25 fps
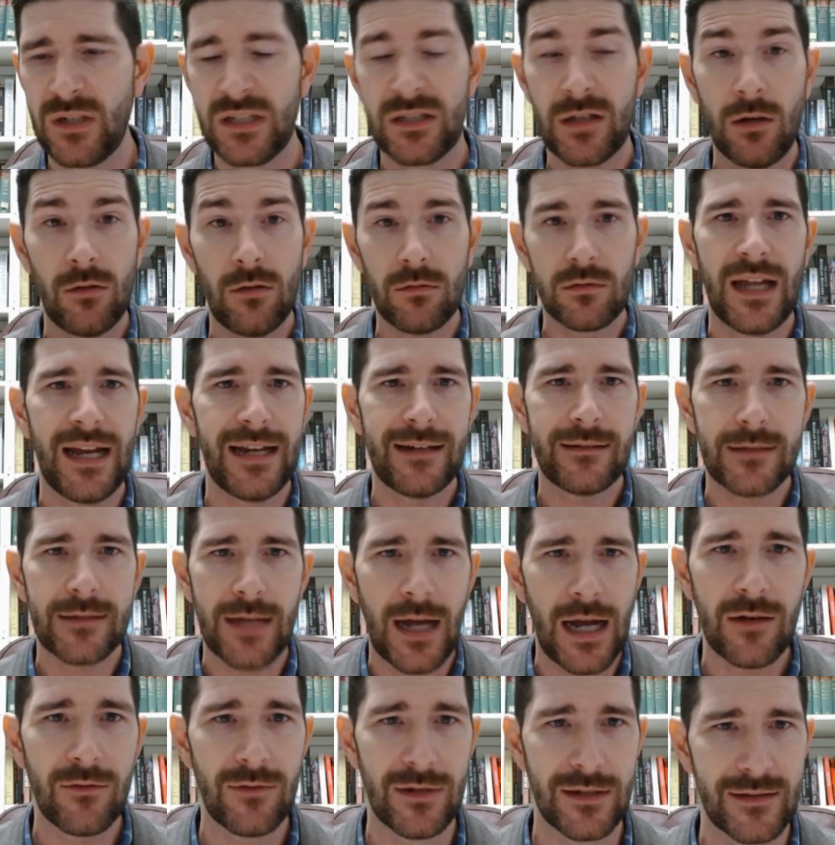don't like
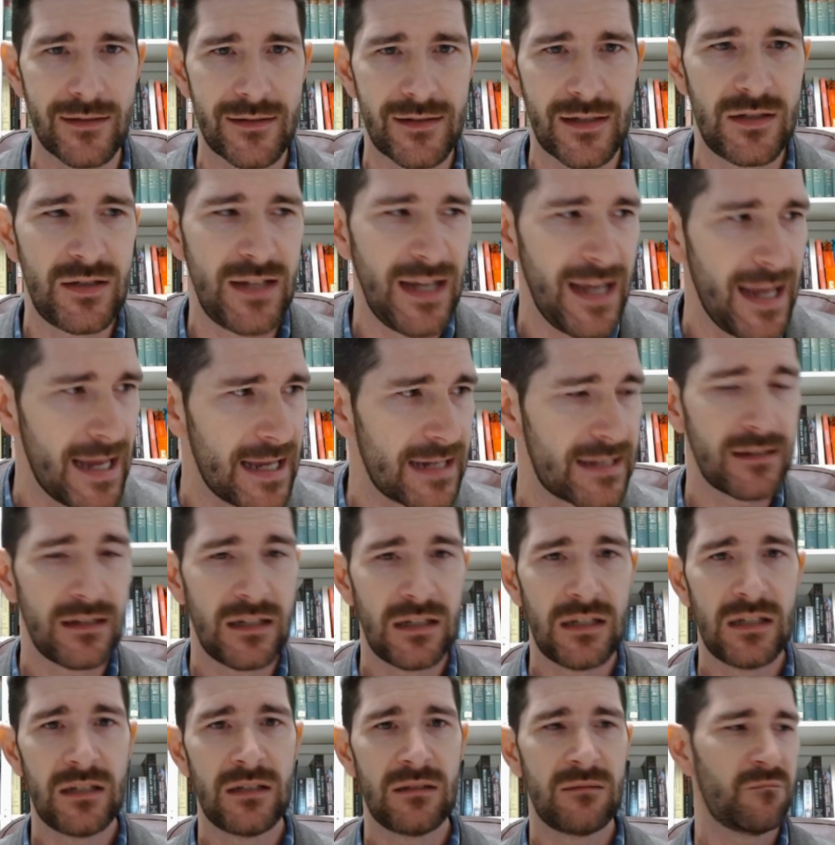tyrants and yet
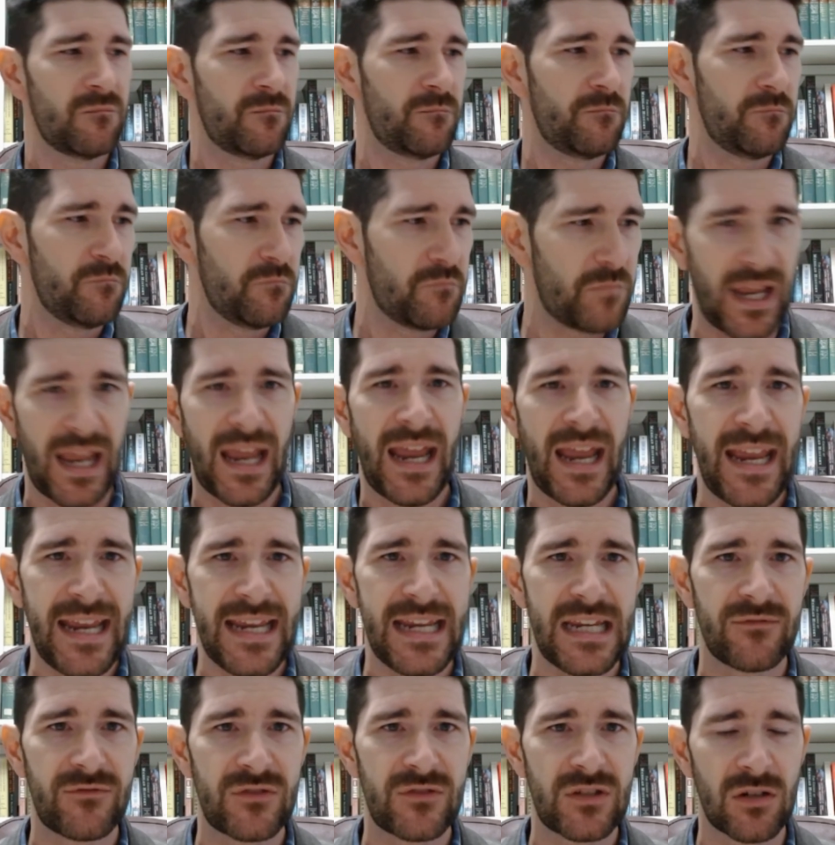
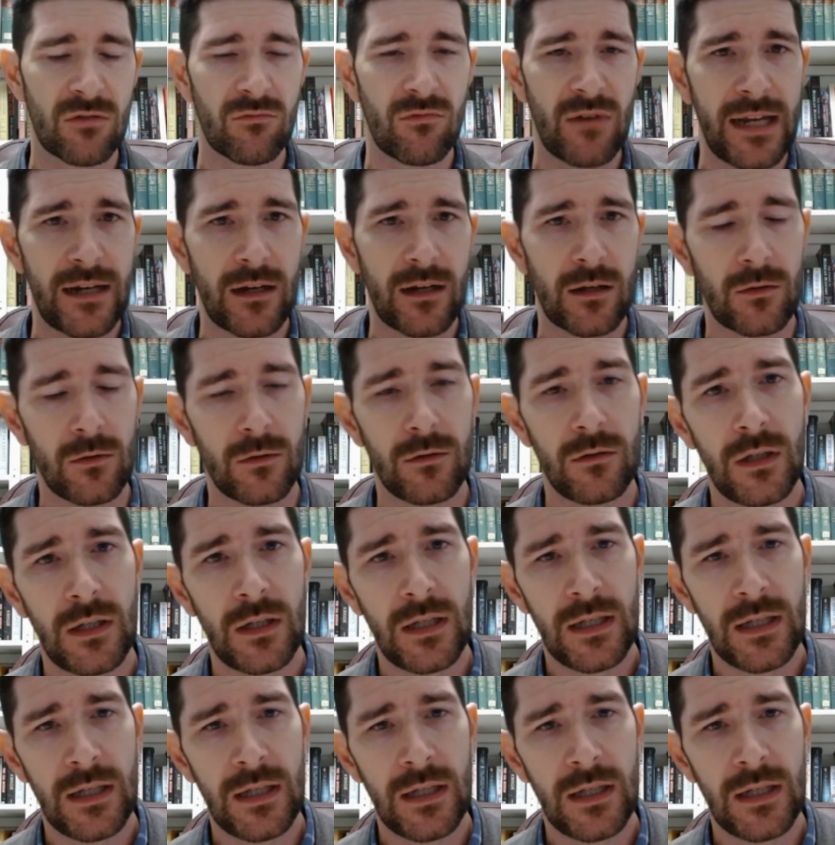behave tyrannical.